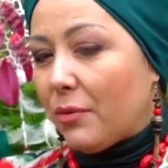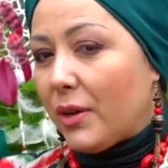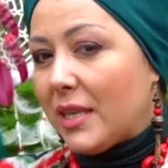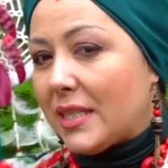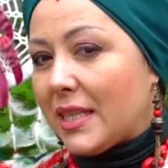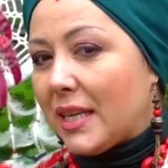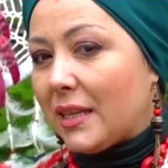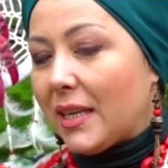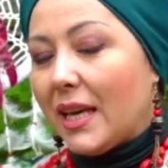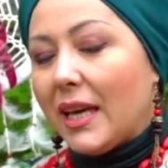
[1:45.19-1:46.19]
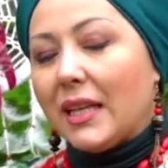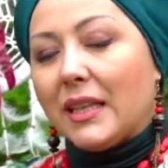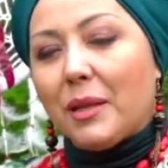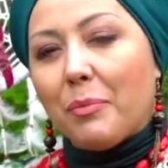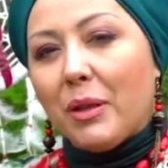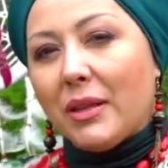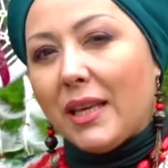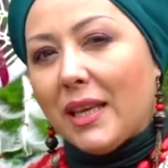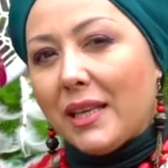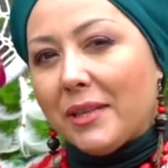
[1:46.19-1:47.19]
you can put the shell
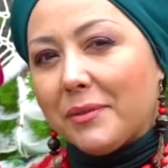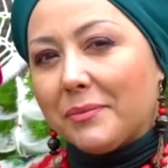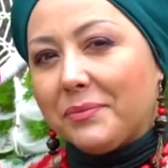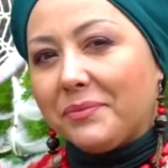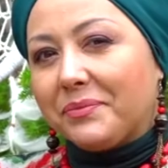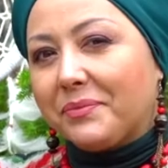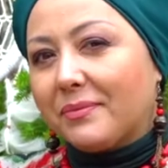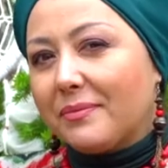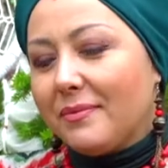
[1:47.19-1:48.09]
on her photo.